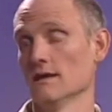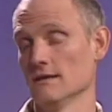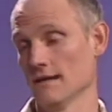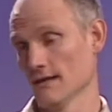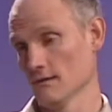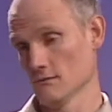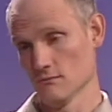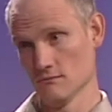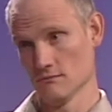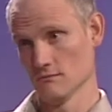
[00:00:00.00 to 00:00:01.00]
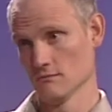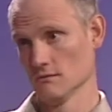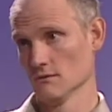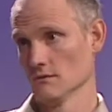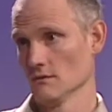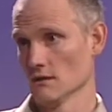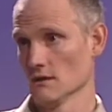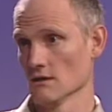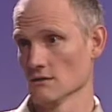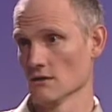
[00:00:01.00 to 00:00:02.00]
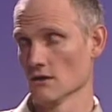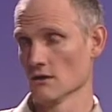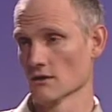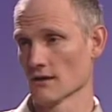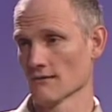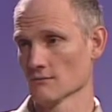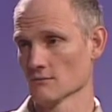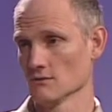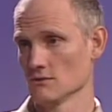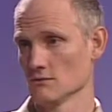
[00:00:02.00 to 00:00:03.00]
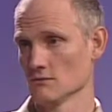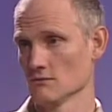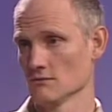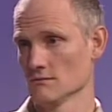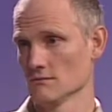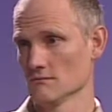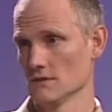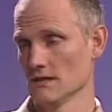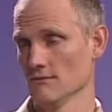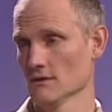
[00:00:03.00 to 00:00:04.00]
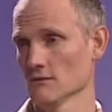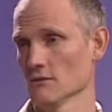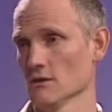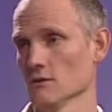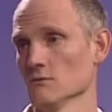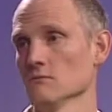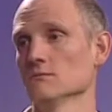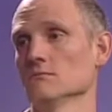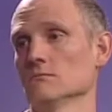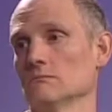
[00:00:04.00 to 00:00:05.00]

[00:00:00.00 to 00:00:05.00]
And now, not long afterwards, you leaving her alone.